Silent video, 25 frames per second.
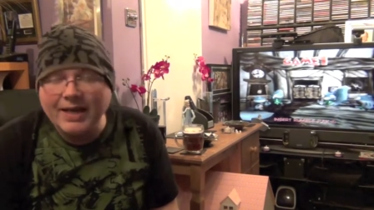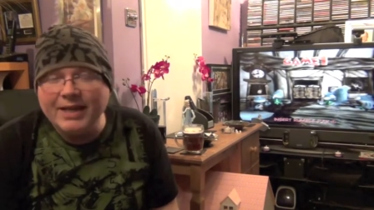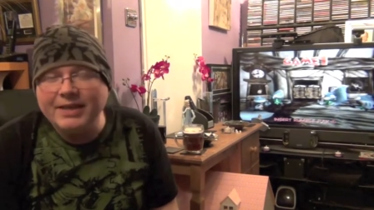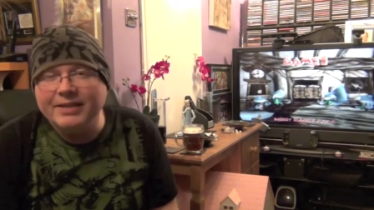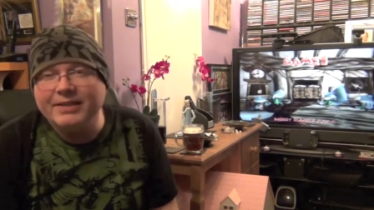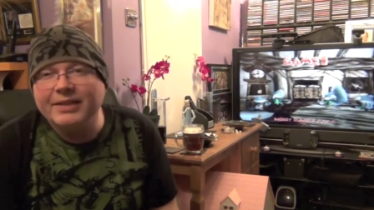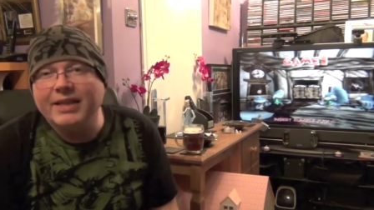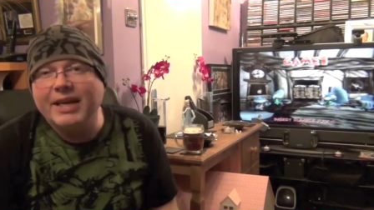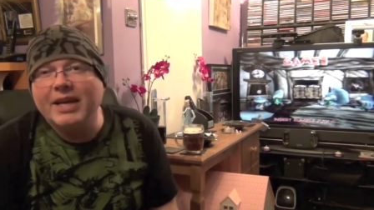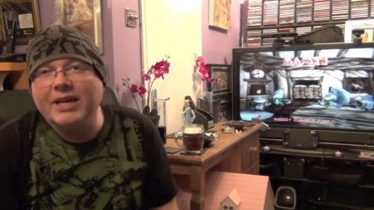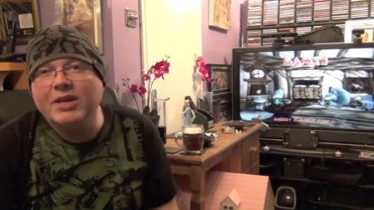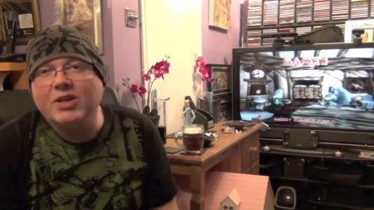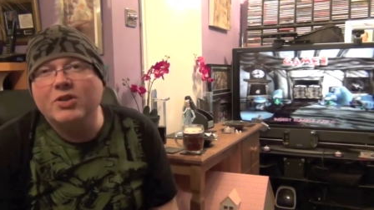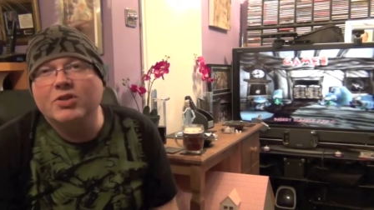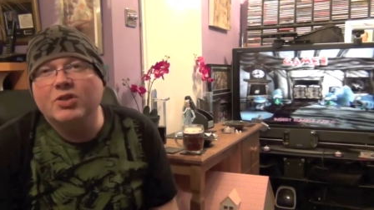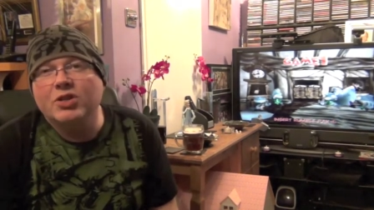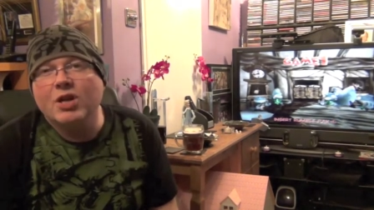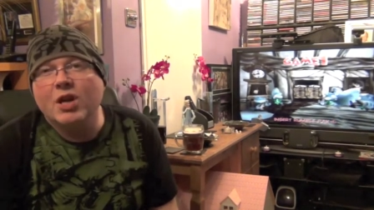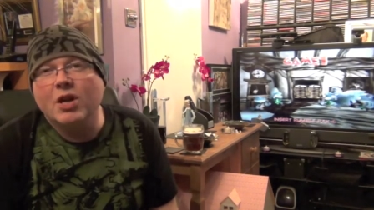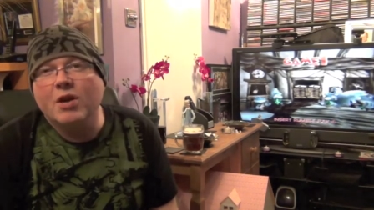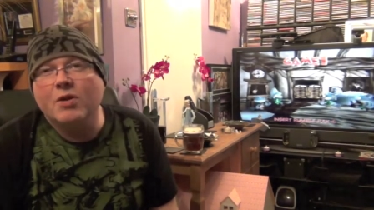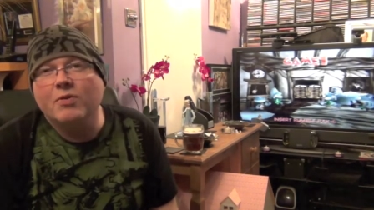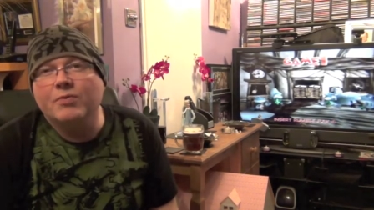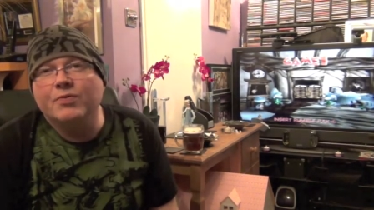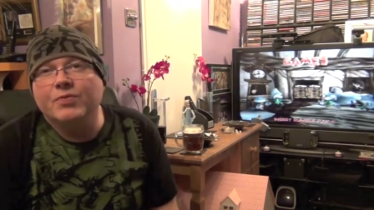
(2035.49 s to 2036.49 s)
Indiana
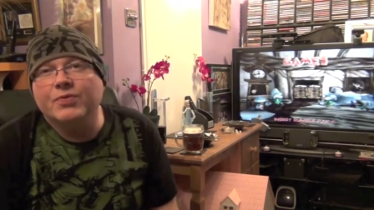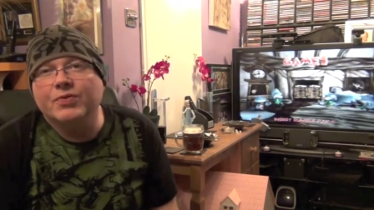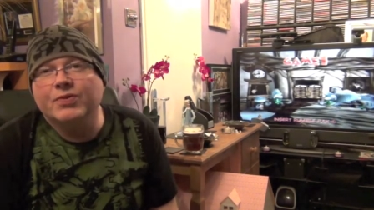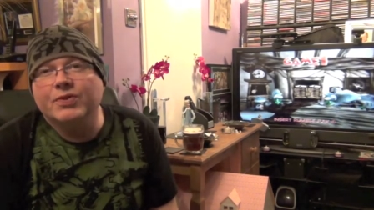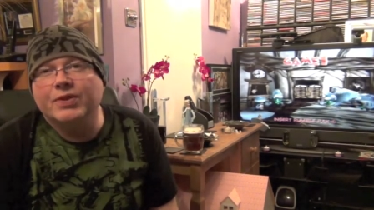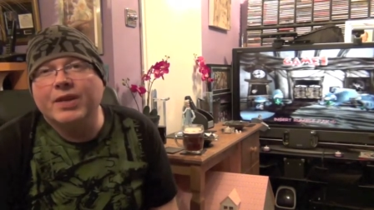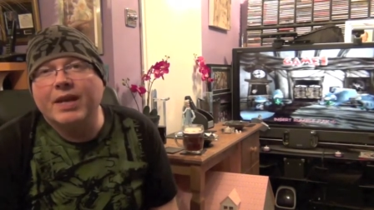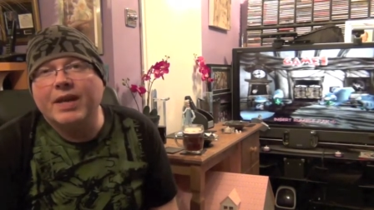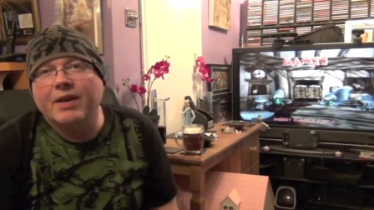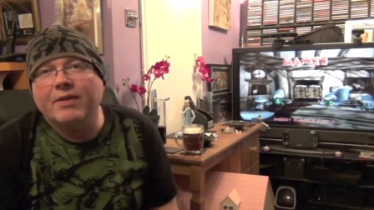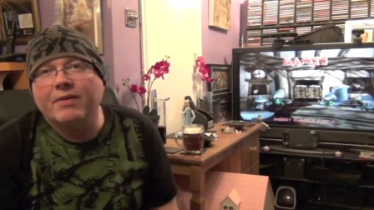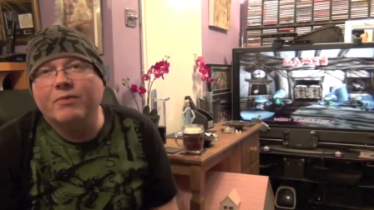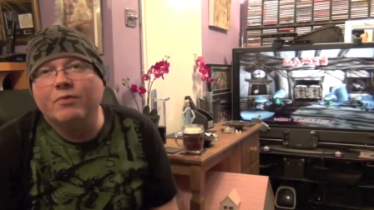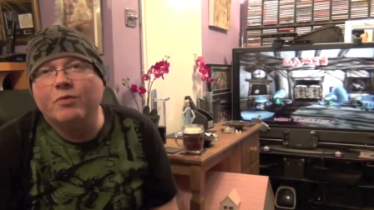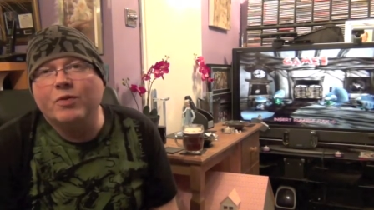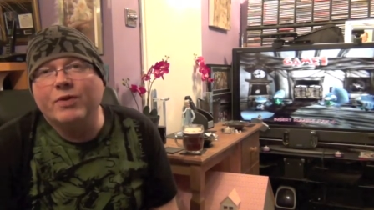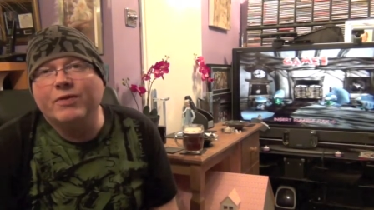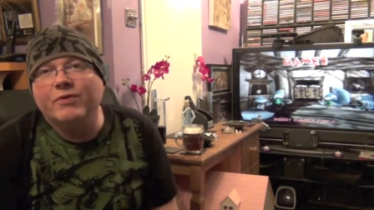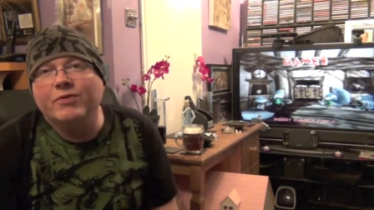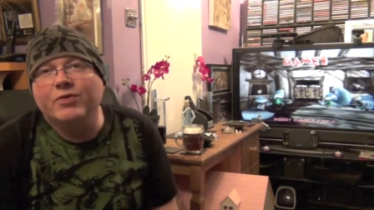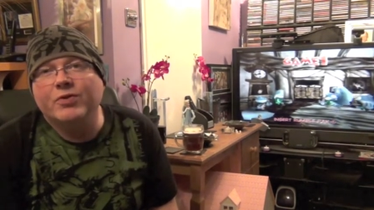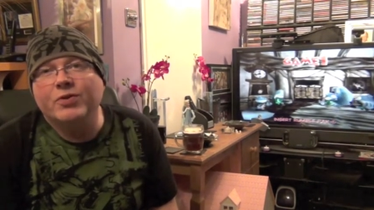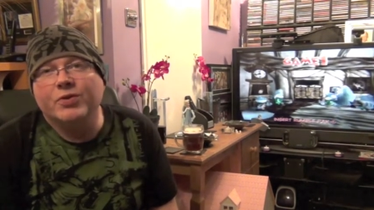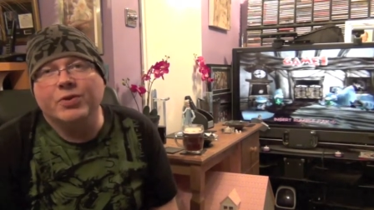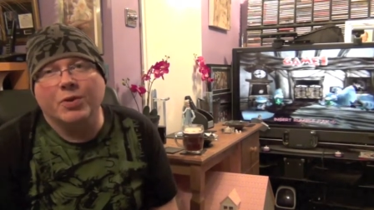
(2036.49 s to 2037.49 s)
Jones
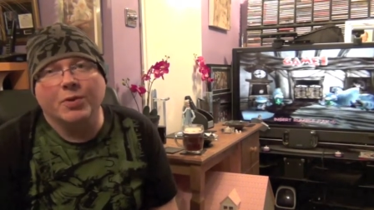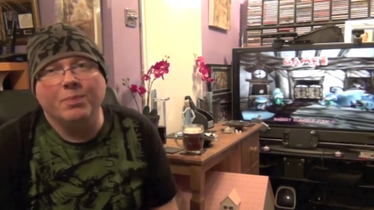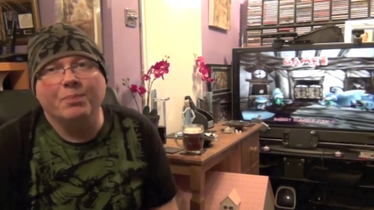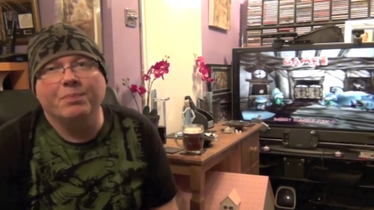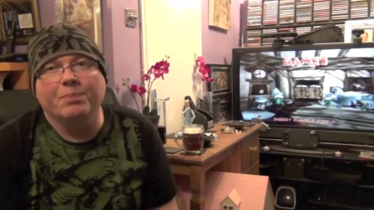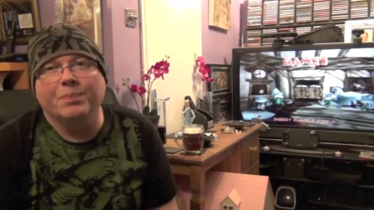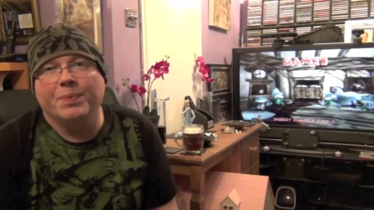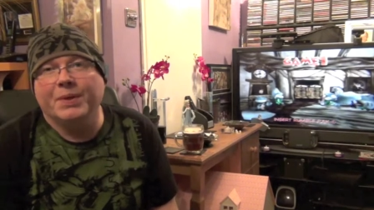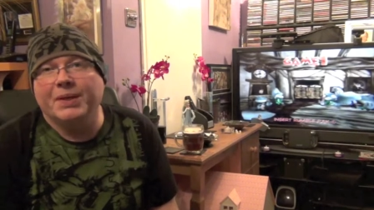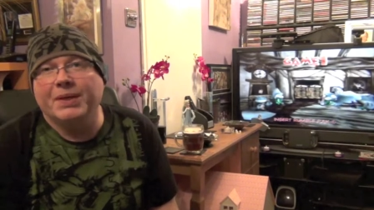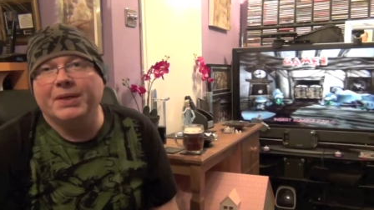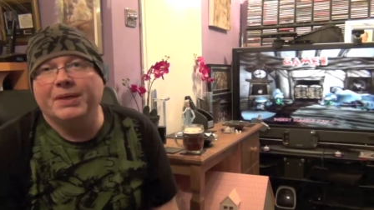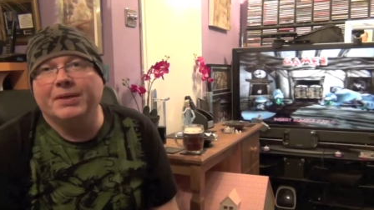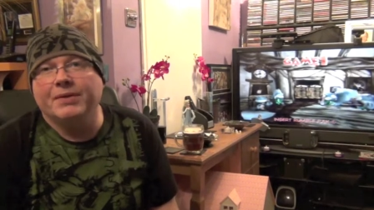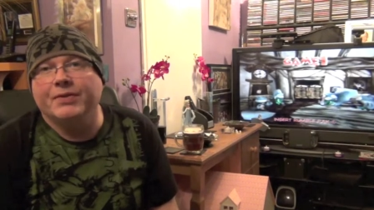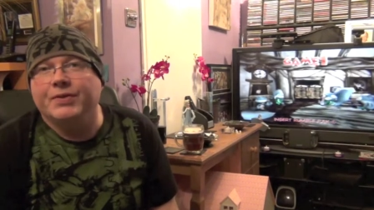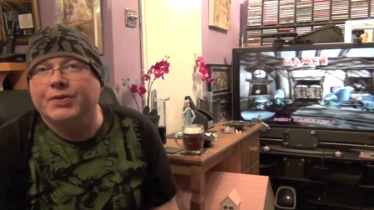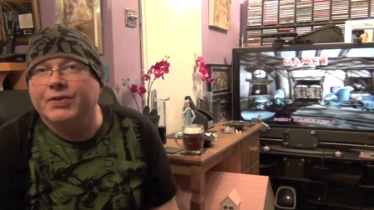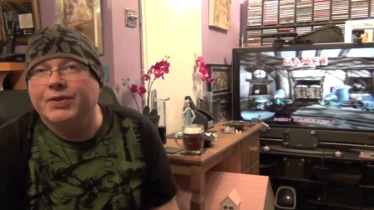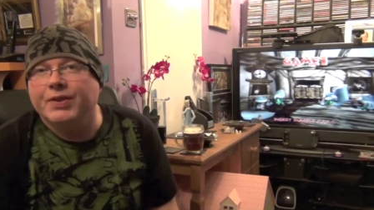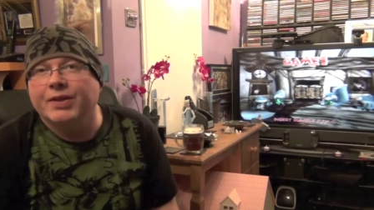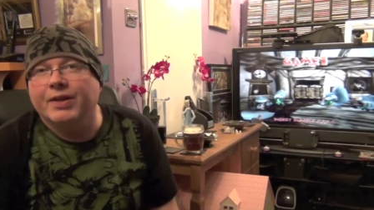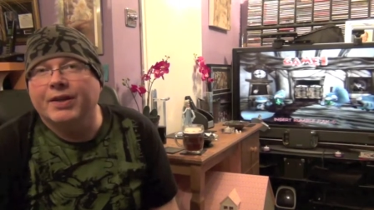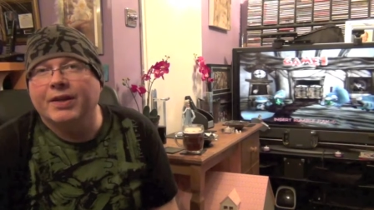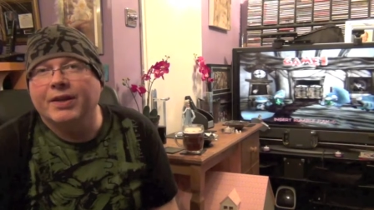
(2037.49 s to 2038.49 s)
with
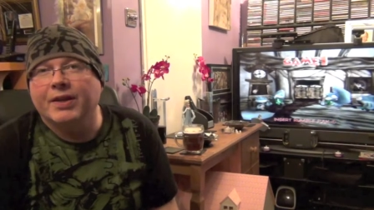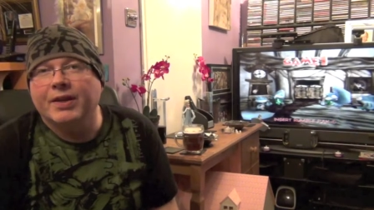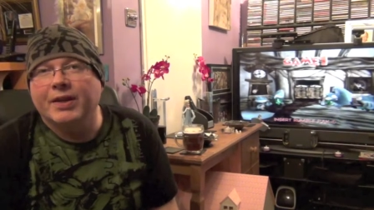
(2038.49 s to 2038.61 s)
zombies.